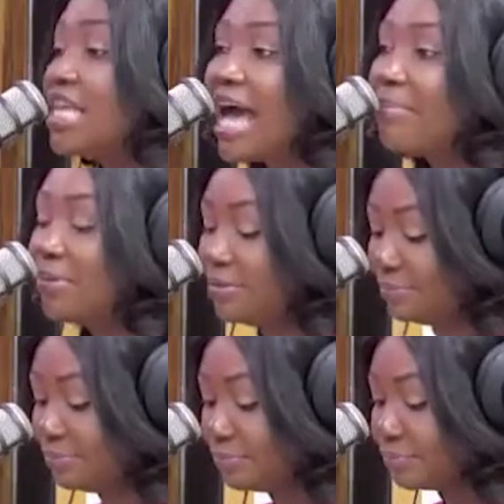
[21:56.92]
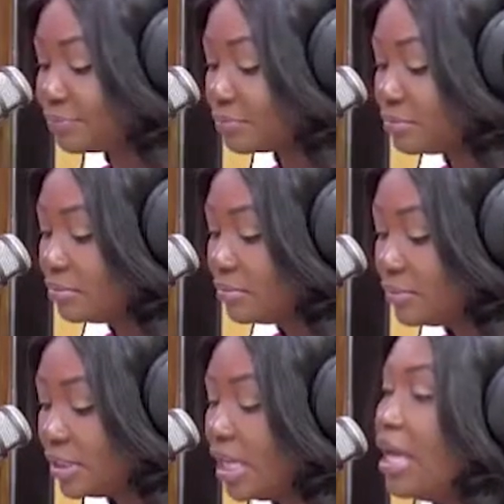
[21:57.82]
to happen.
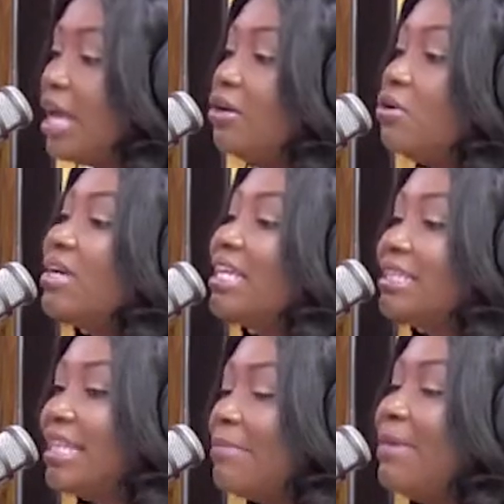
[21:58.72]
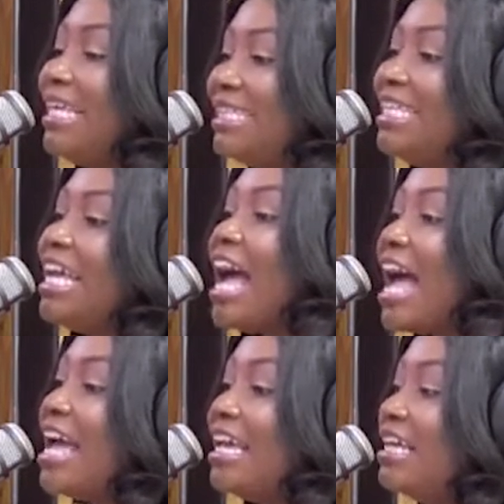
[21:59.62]
Look them in the
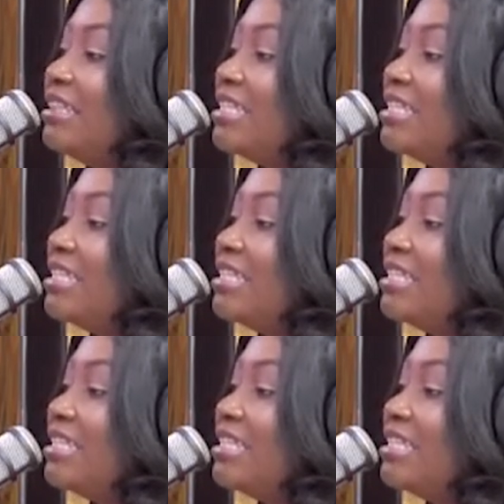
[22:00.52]
eye.